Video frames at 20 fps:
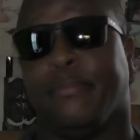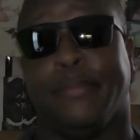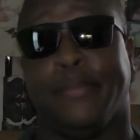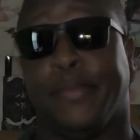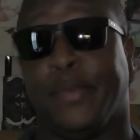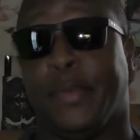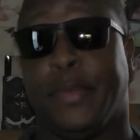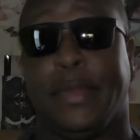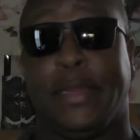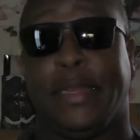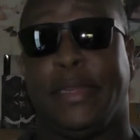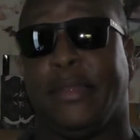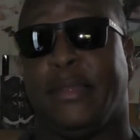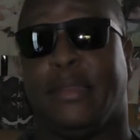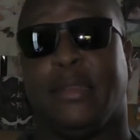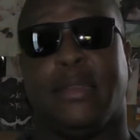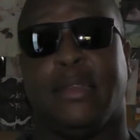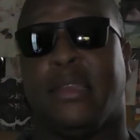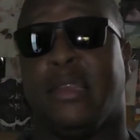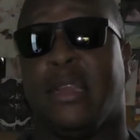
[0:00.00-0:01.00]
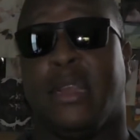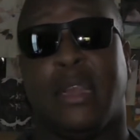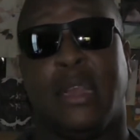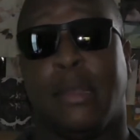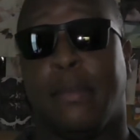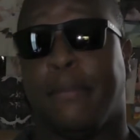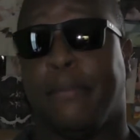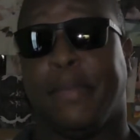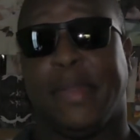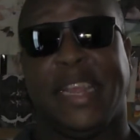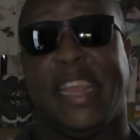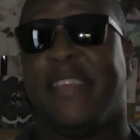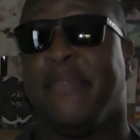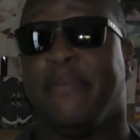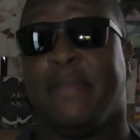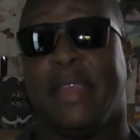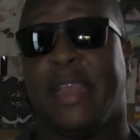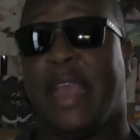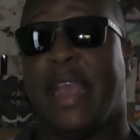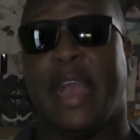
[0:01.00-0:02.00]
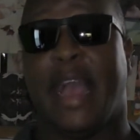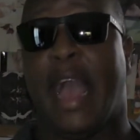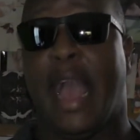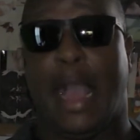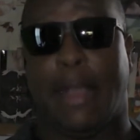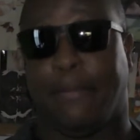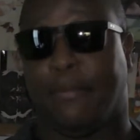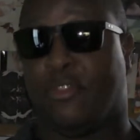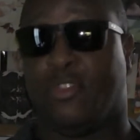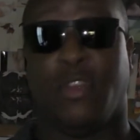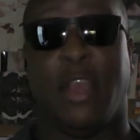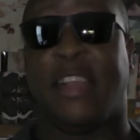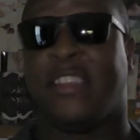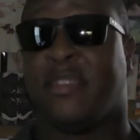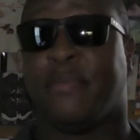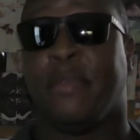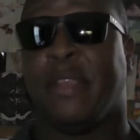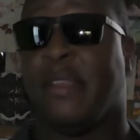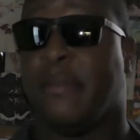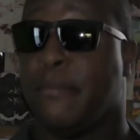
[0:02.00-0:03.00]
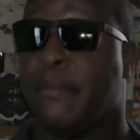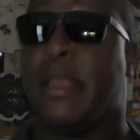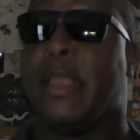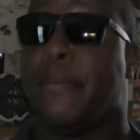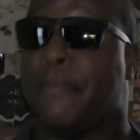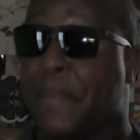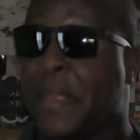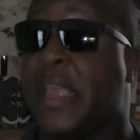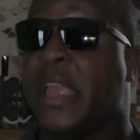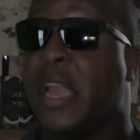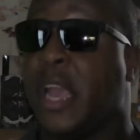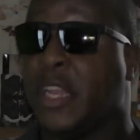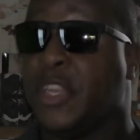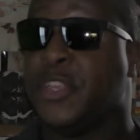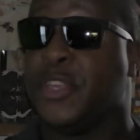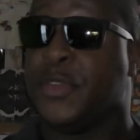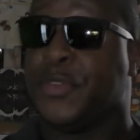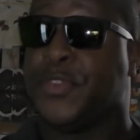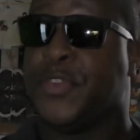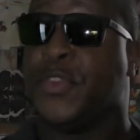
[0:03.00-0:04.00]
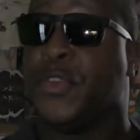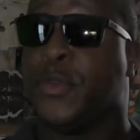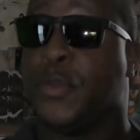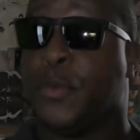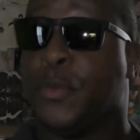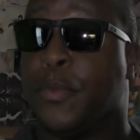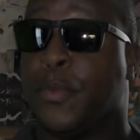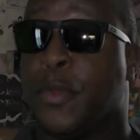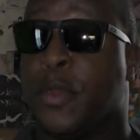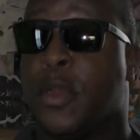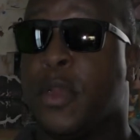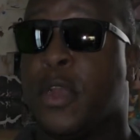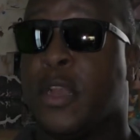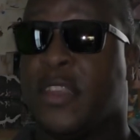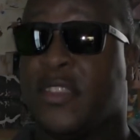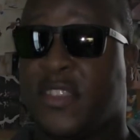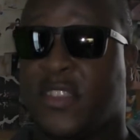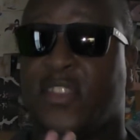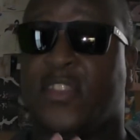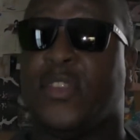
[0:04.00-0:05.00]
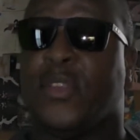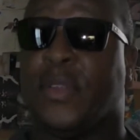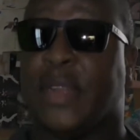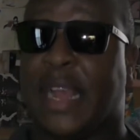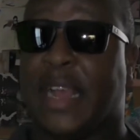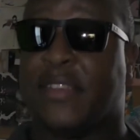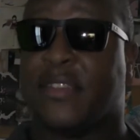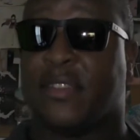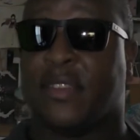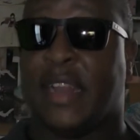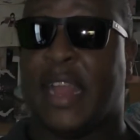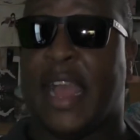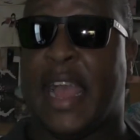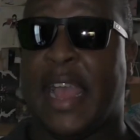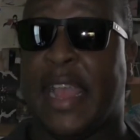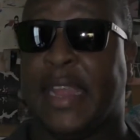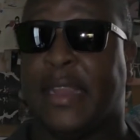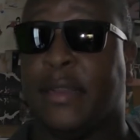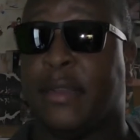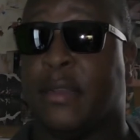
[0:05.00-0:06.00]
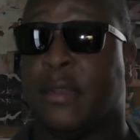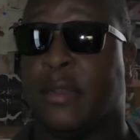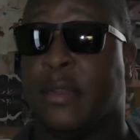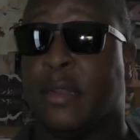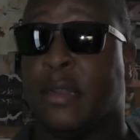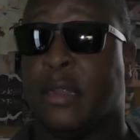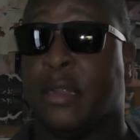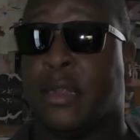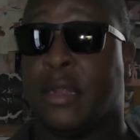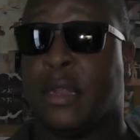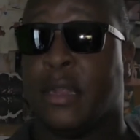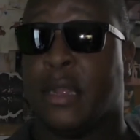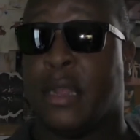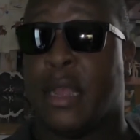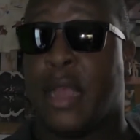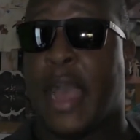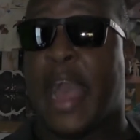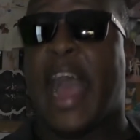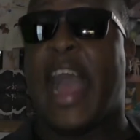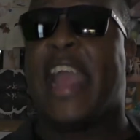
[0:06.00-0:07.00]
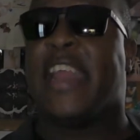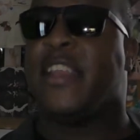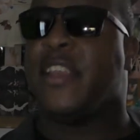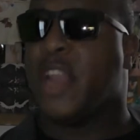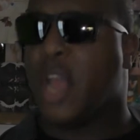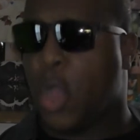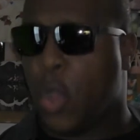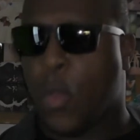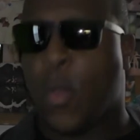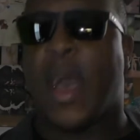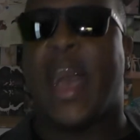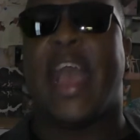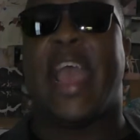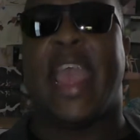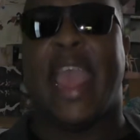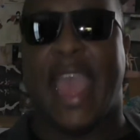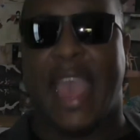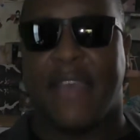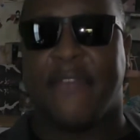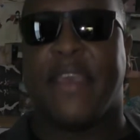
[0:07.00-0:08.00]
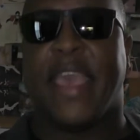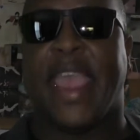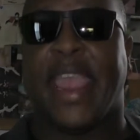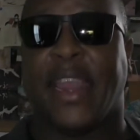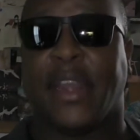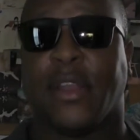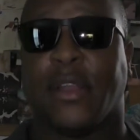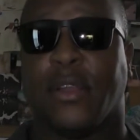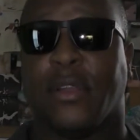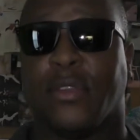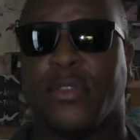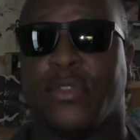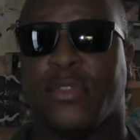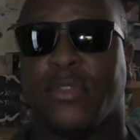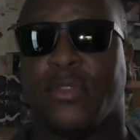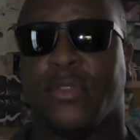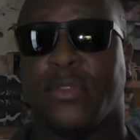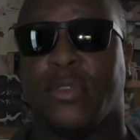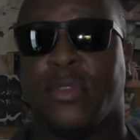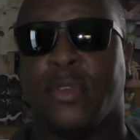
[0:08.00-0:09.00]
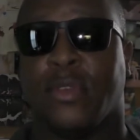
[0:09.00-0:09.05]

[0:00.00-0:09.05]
boy, believe me, trust me being on YouTube since 2009, I know I have haters.